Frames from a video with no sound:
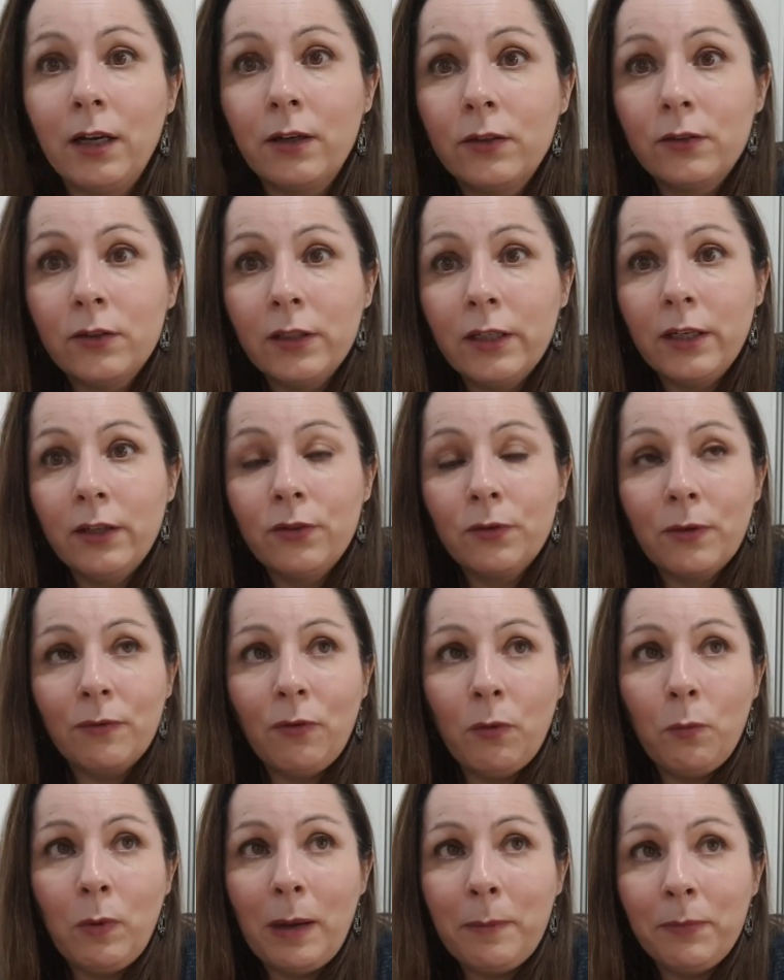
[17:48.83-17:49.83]
because I used to
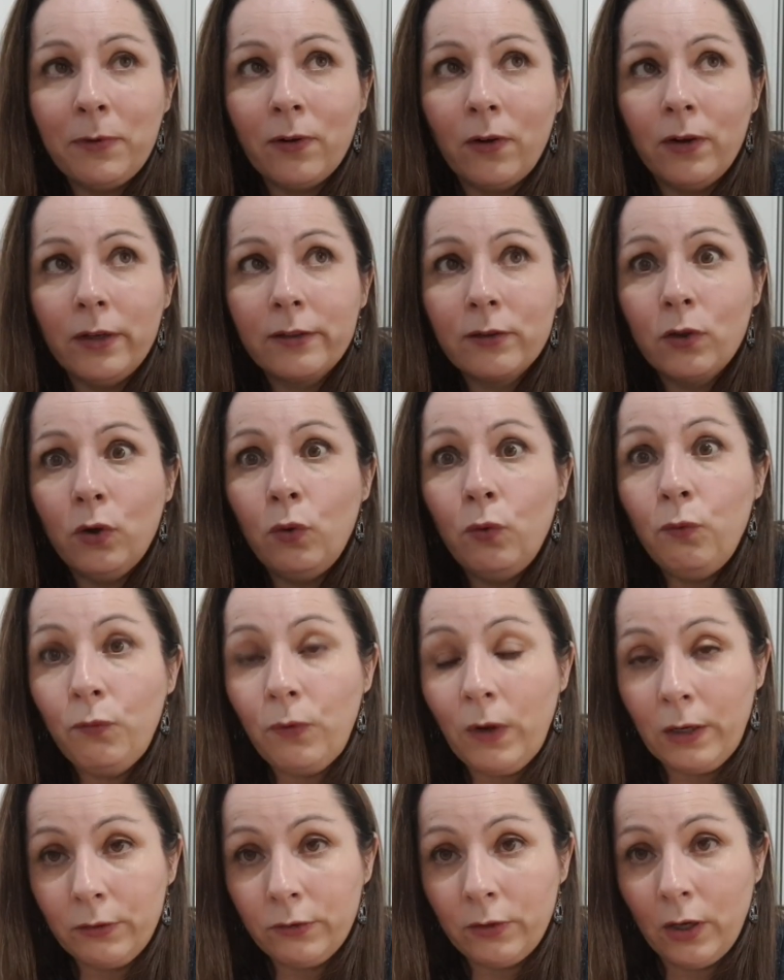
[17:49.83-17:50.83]
have a website. It's called
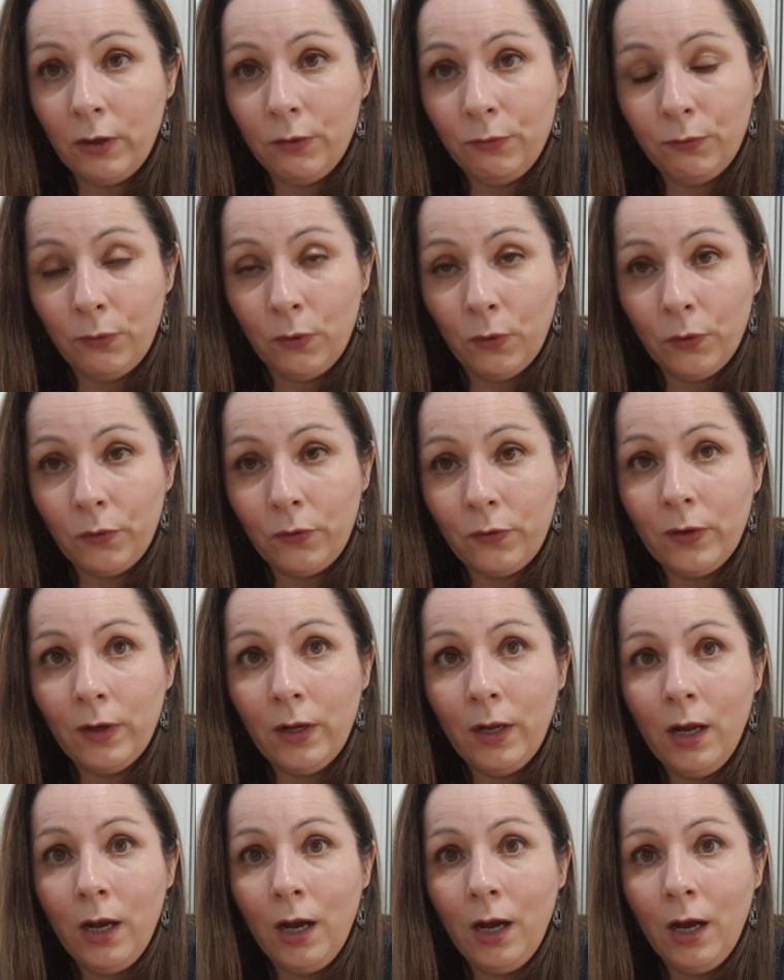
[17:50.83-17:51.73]
Photo Fuzz.